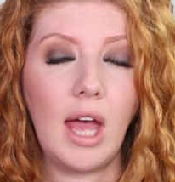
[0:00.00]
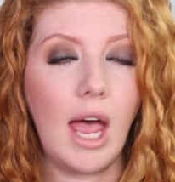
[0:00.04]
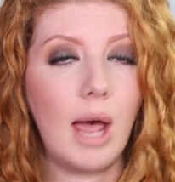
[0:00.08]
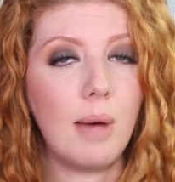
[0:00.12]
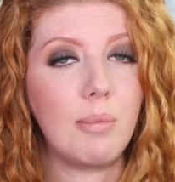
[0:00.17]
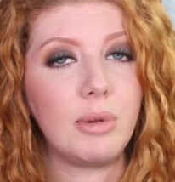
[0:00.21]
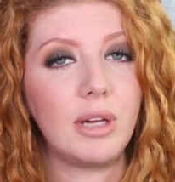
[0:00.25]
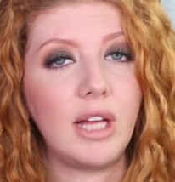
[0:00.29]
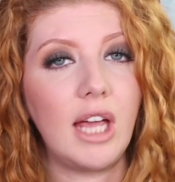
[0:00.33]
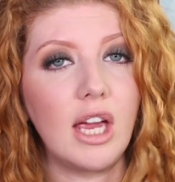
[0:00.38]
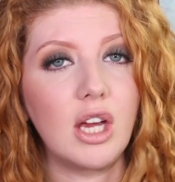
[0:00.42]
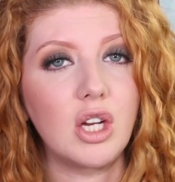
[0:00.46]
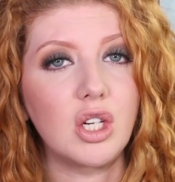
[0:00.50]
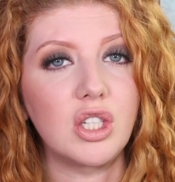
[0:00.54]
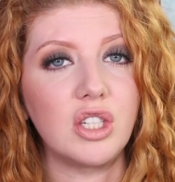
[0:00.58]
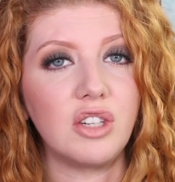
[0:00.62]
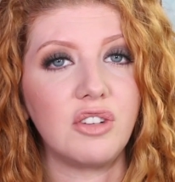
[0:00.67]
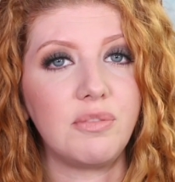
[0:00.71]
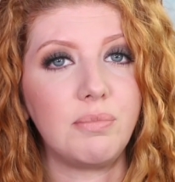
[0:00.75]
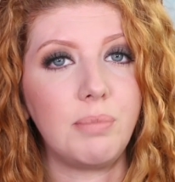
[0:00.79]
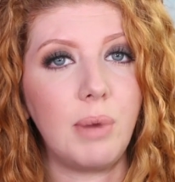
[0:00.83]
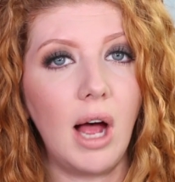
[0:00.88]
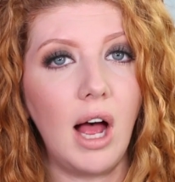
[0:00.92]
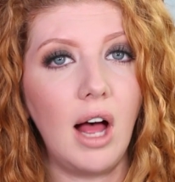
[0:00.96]
application
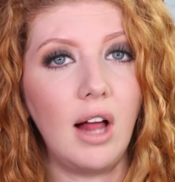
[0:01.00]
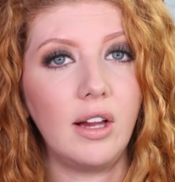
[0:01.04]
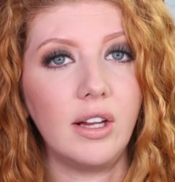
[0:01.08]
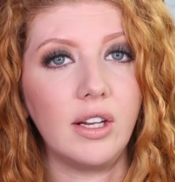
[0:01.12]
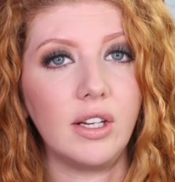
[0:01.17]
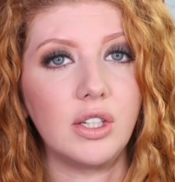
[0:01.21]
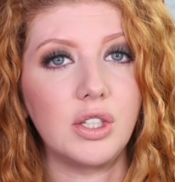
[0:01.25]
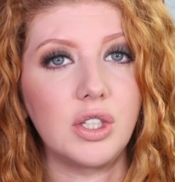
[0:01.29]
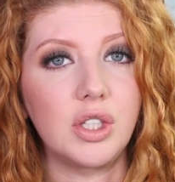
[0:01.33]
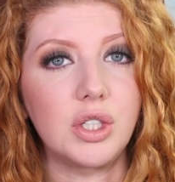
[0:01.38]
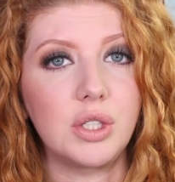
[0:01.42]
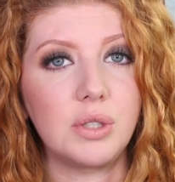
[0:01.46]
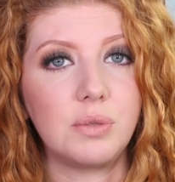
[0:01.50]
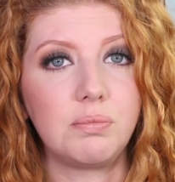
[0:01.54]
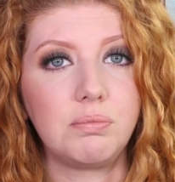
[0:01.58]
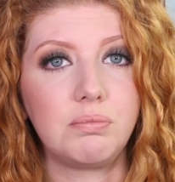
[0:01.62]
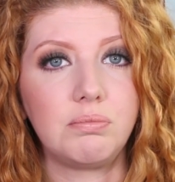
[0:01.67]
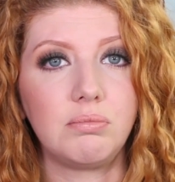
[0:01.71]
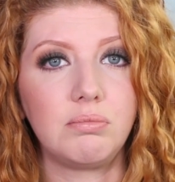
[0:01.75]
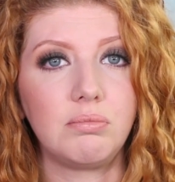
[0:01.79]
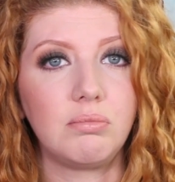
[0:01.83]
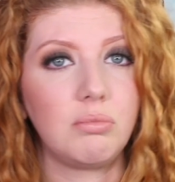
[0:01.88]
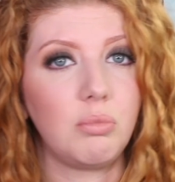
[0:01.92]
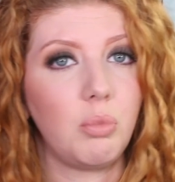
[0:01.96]
of polish
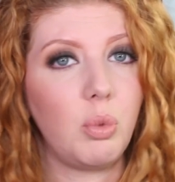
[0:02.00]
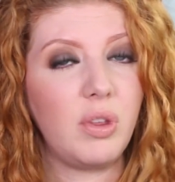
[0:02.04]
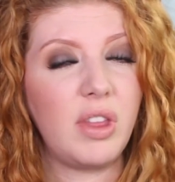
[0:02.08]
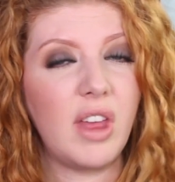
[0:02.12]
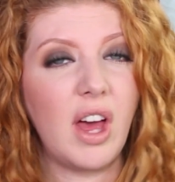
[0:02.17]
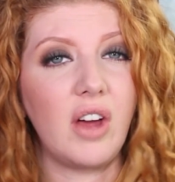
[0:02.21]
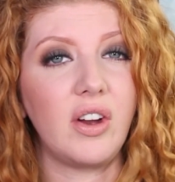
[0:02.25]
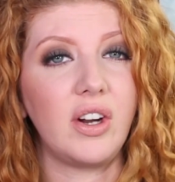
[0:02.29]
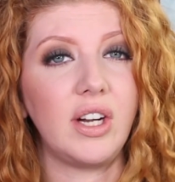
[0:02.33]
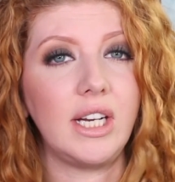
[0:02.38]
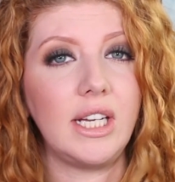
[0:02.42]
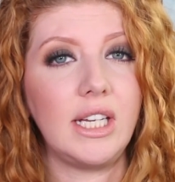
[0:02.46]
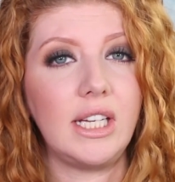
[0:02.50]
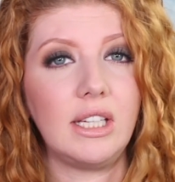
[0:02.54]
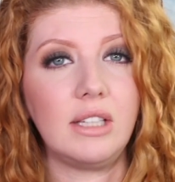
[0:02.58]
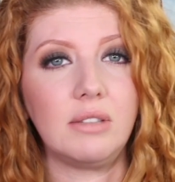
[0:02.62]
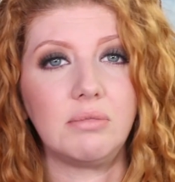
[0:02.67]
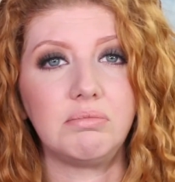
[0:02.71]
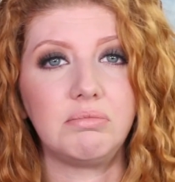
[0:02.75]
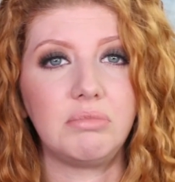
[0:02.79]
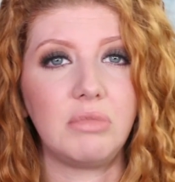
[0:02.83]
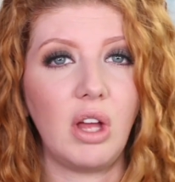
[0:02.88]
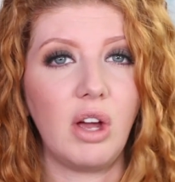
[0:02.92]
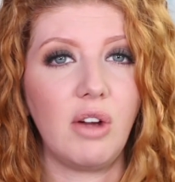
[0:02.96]
without
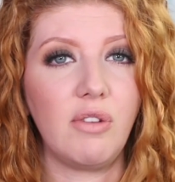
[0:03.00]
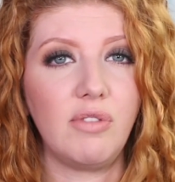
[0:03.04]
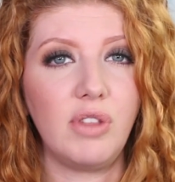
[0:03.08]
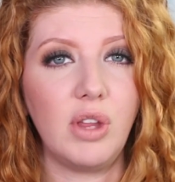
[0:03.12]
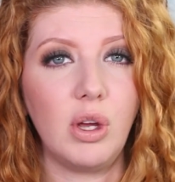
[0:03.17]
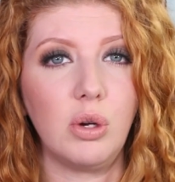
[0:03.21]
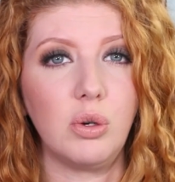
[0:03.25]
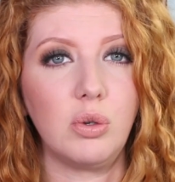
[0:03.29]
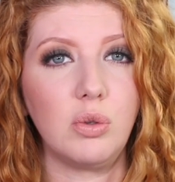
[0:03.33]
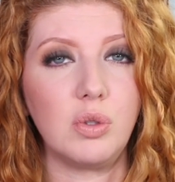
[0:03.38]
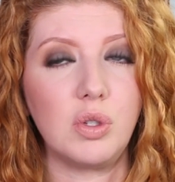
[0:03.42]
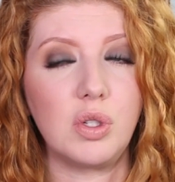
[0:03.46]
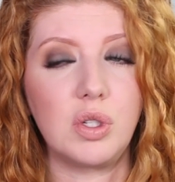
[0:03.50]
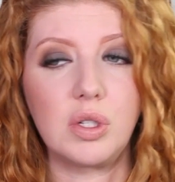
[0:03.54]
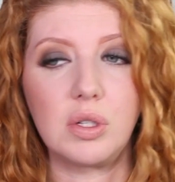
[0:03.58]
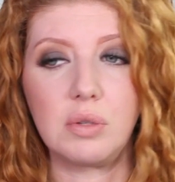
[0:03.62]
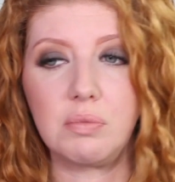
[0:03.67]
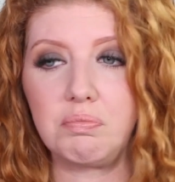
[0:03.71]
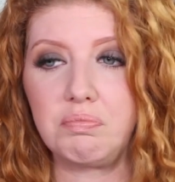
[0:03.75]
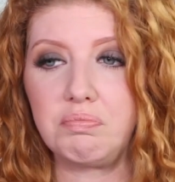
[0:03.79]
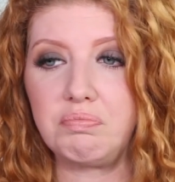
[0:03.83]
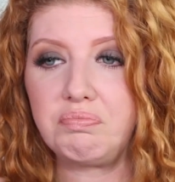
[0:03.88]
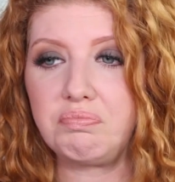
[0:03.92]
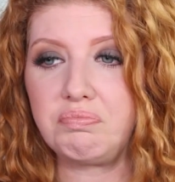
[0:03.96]
any of
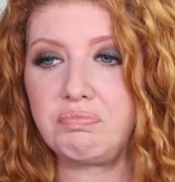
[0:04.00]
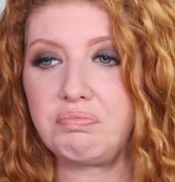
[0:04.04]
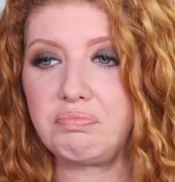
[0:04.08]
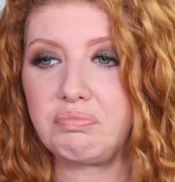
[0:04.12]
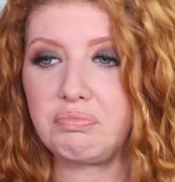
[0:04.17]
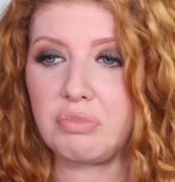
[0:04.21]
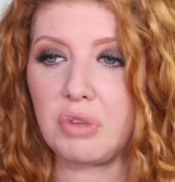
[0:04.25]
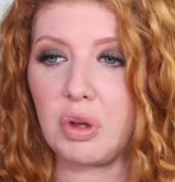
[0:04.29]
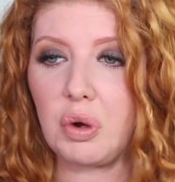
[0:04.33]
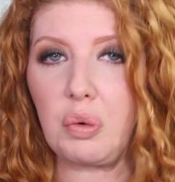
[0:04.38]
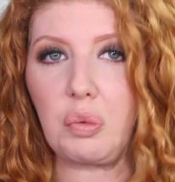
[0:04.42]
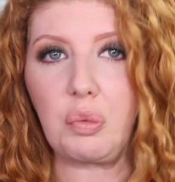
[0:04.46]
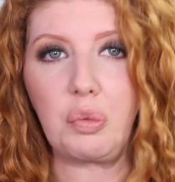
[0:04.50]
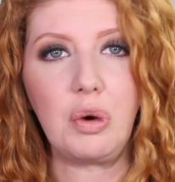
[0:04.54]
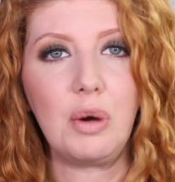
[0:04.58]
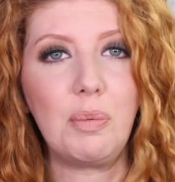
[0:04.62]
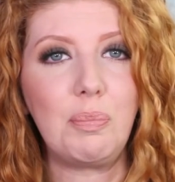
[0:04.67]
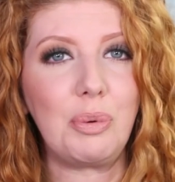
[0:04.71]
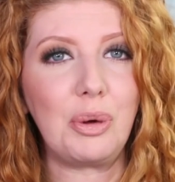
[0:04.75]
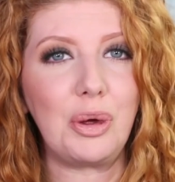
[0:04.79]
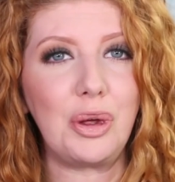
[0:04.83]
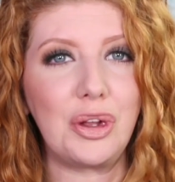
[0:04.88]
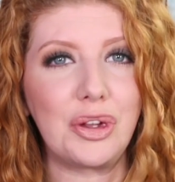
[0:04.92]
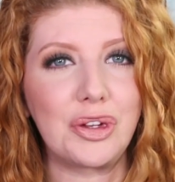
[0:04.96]
those
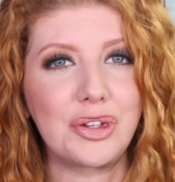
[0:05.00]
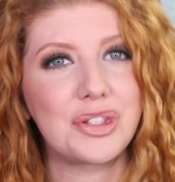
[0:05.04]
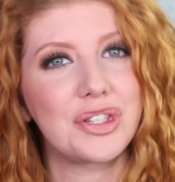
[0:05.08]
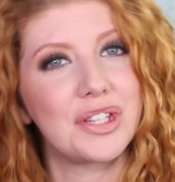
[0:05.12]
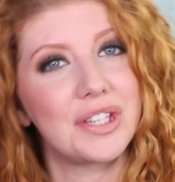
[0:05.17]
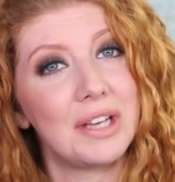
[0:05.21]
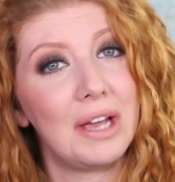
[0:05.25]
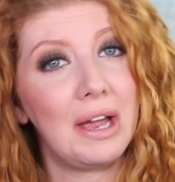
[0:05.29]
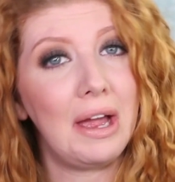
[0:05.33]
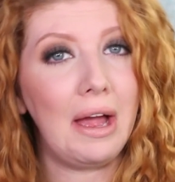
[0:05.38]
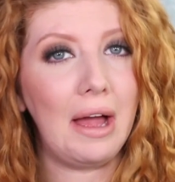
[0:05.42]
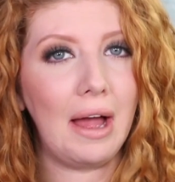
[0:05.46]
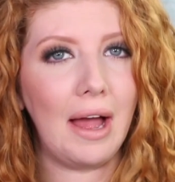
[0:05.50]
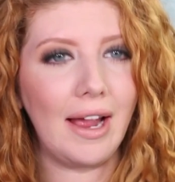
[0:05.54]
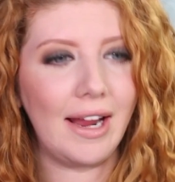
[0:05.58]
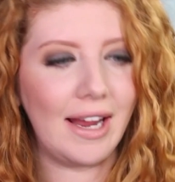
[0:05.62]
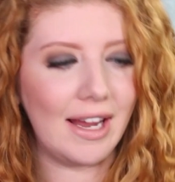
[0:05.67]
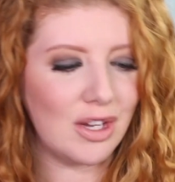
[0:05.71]
ripples, I